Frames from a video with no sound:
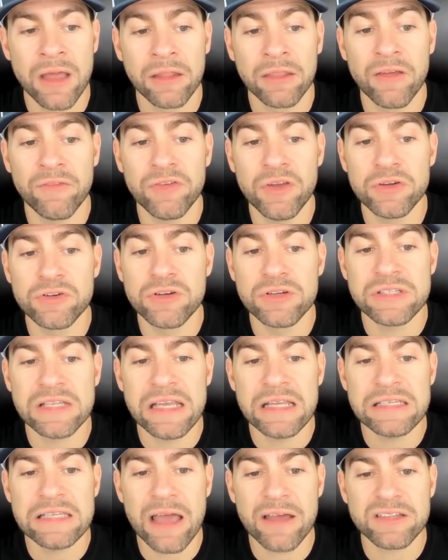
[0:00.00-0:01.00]
The futures
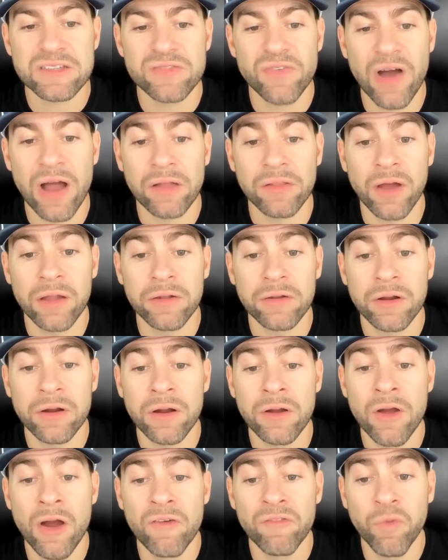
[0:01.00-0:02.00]
ETFs filed under
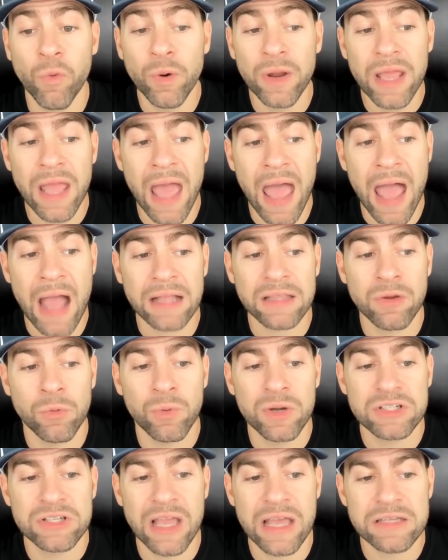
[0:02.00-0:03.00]
40 Act,
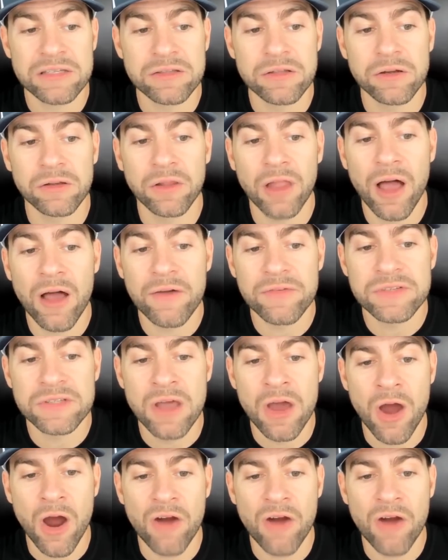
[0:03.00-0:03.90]
which Gensler loves,